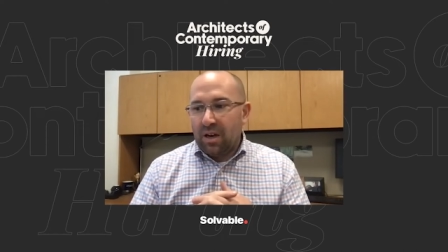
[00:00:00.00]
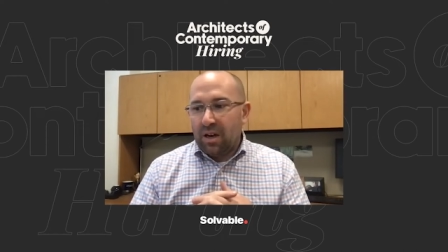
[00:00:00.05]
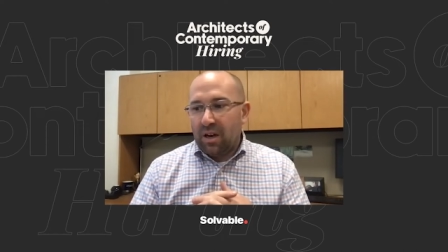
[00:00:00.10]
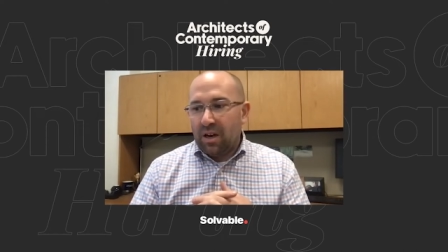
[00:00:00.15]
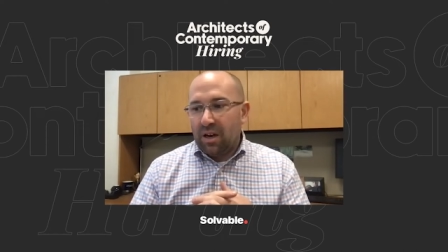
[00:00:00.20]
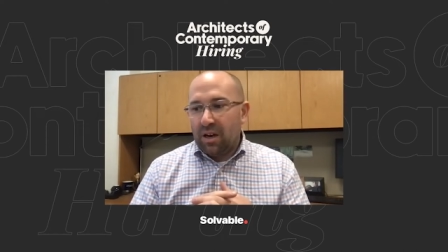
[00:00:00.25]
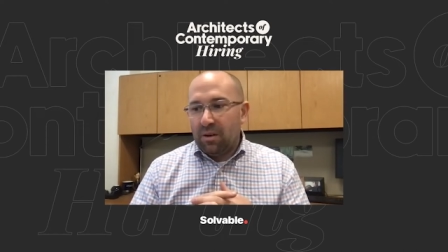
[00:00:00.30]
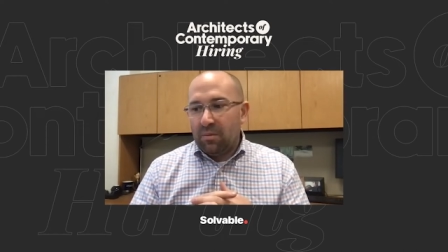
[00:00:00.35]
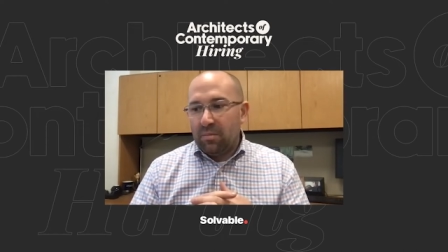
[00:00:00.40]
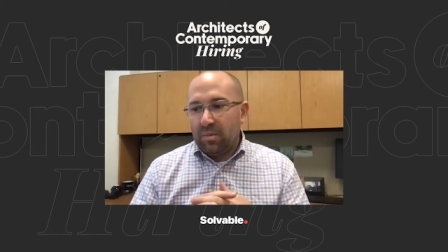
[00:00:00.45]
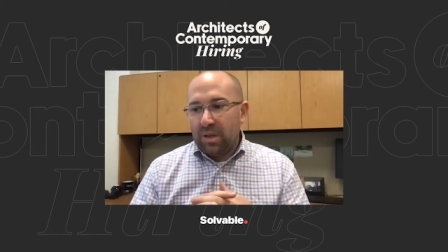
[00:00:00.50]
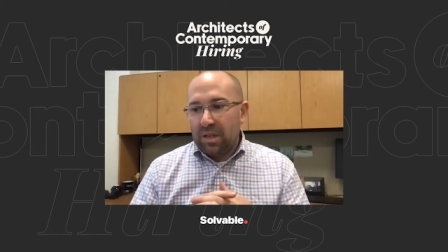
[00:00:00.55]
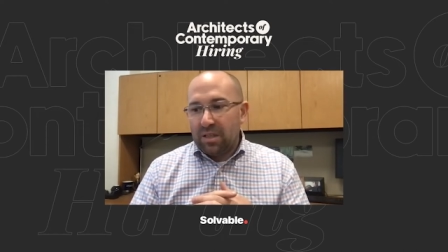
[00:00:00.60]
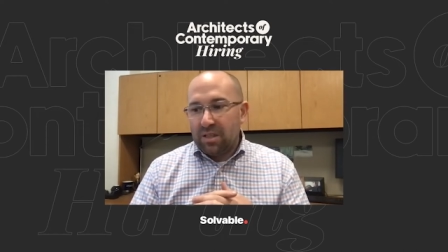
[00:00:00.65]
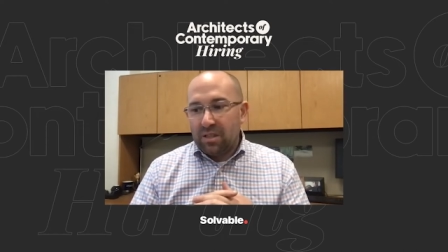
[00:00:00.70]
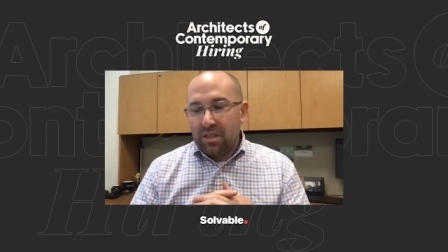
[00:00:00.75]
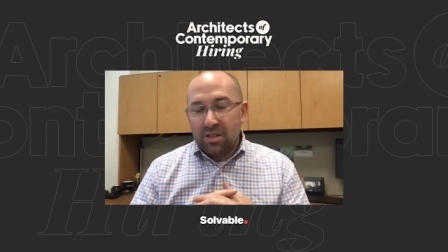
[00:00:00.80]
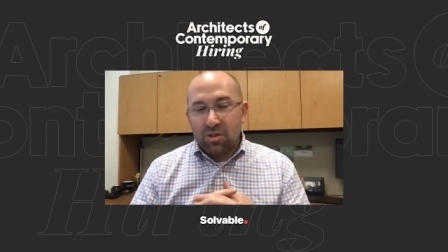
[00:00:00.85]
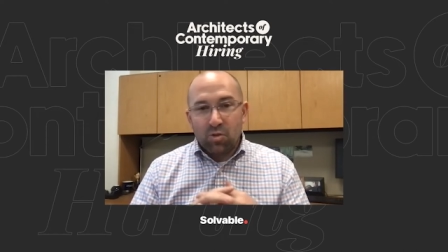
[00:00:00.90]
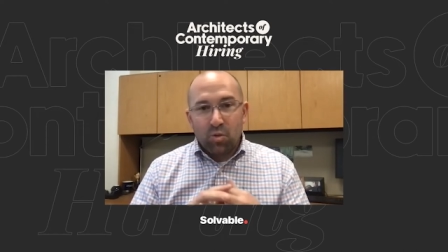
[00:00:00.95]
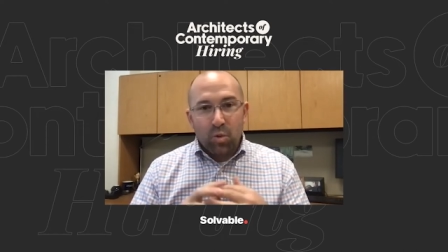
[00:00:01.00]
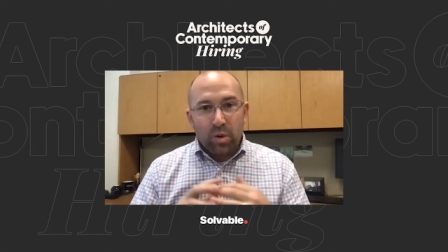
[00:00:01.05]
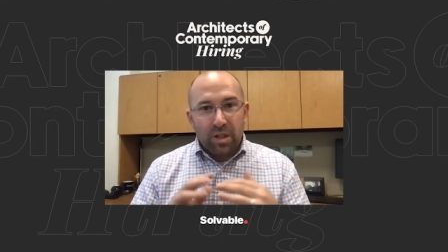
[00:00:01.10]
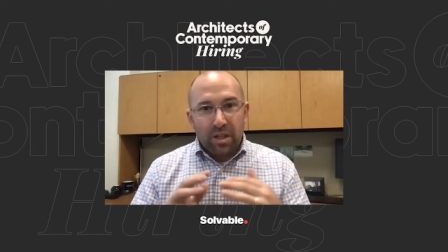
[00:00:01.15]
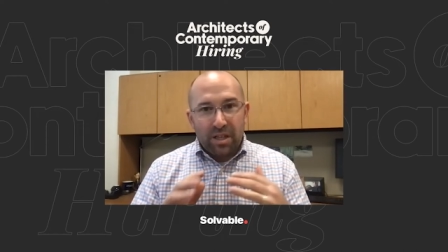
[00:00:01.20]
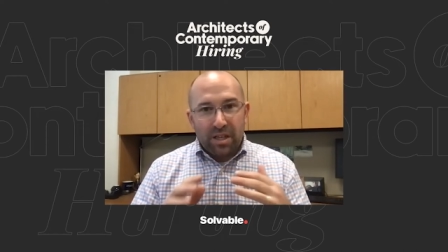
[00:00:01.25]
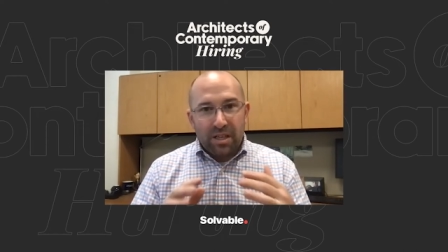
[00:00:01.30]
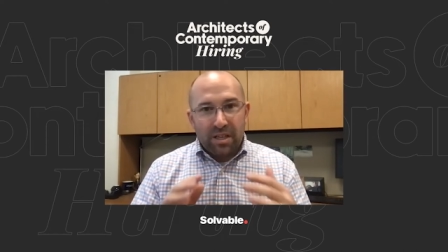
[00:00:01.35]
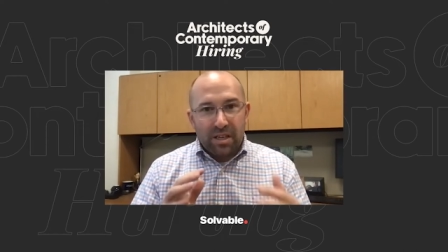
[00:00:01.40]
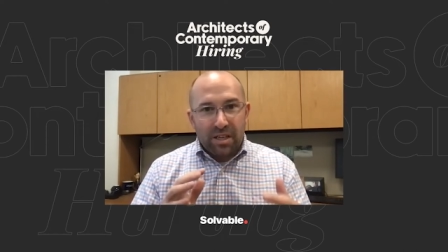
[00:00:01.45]
It's
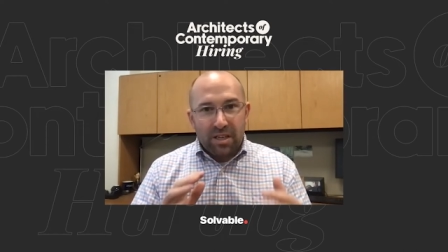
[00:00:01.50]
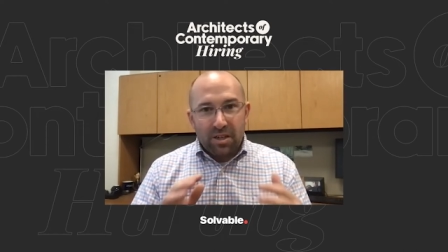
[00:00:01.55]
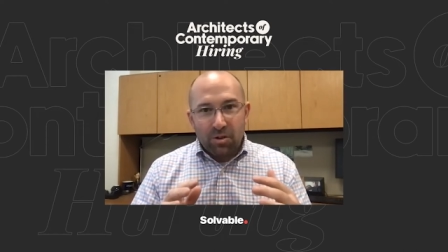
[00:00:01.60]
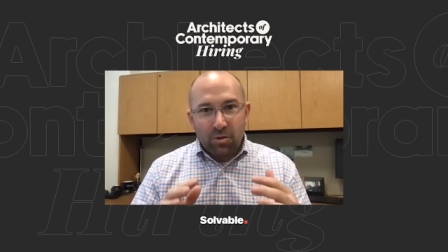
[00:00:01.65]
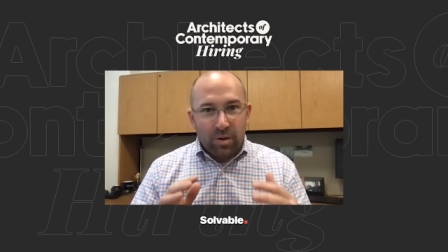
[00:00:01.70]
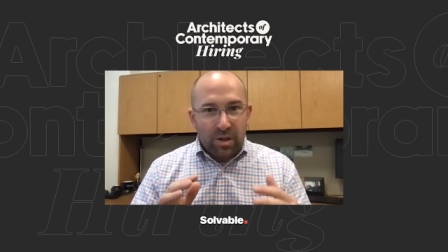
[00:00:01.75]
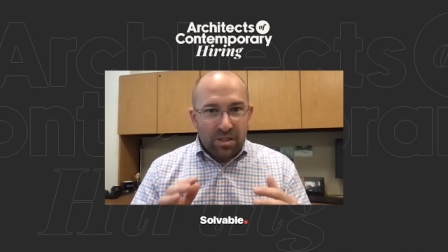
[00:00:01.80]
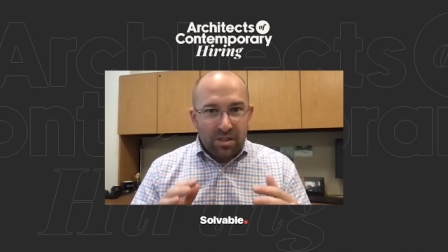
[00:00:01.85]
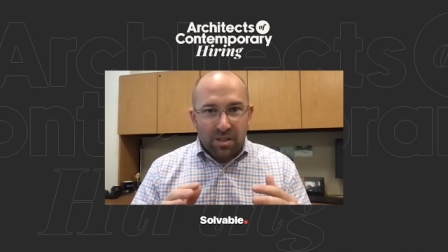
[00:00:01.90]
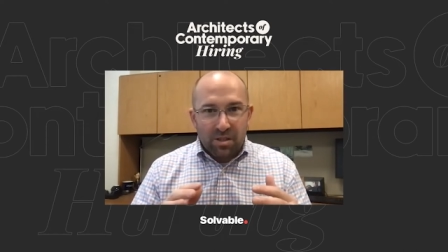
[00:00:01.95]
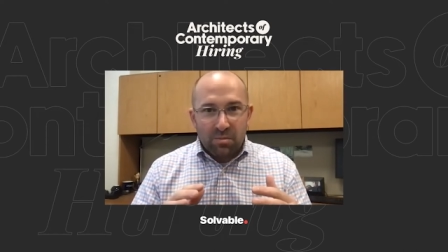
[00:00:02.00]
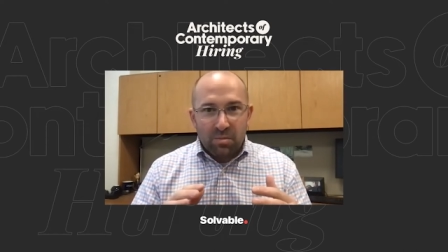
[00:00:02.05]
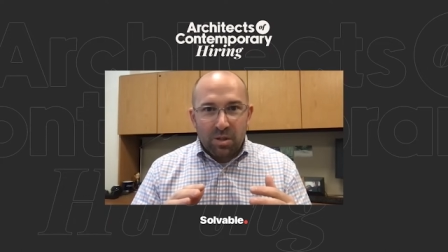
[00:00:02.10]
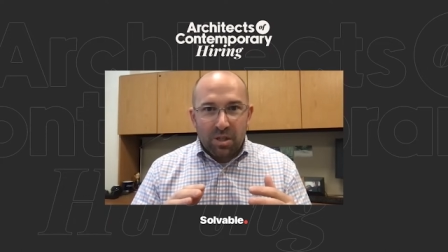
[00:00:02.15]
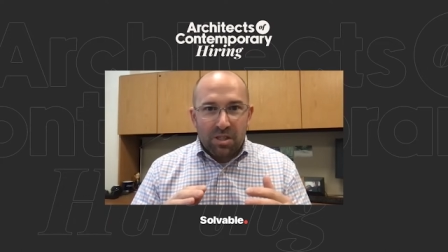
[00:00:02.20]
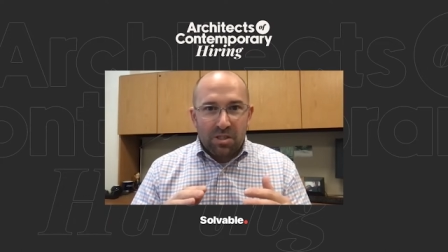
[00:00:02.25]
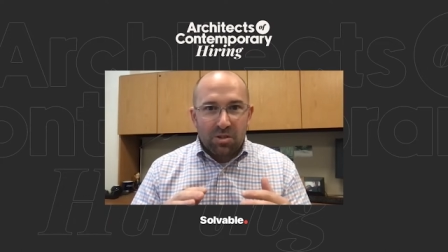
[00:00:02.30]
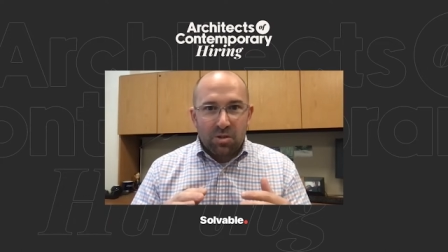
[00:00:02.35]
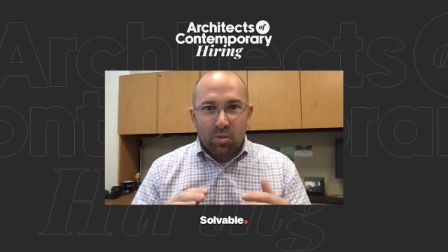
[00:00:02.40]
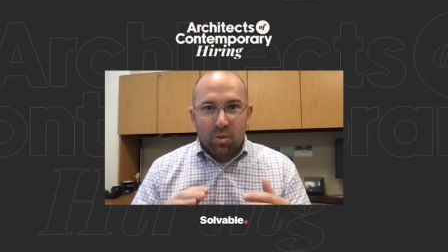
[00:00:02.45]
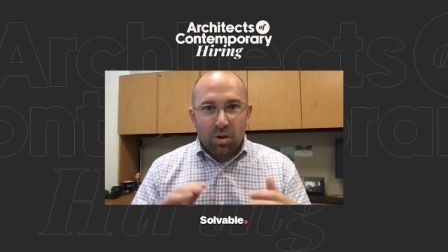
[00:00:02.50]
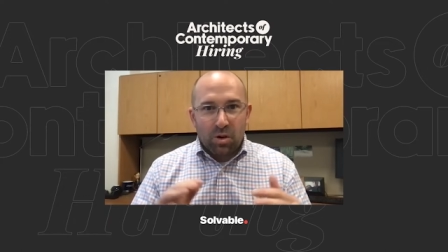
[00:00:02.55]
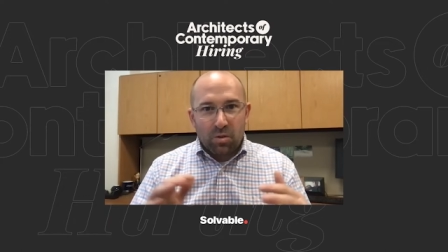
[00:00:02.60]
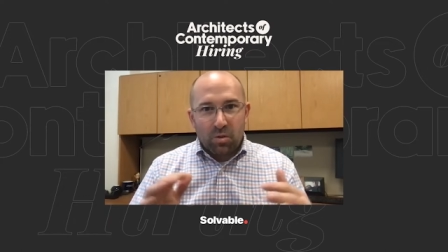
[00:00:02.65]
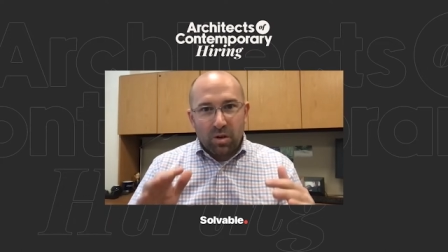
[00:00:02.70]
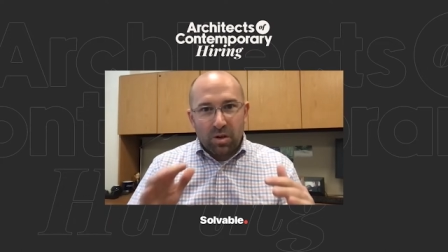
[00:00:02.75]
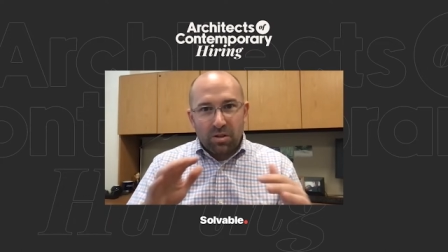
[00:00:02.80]
really an interesting place to work.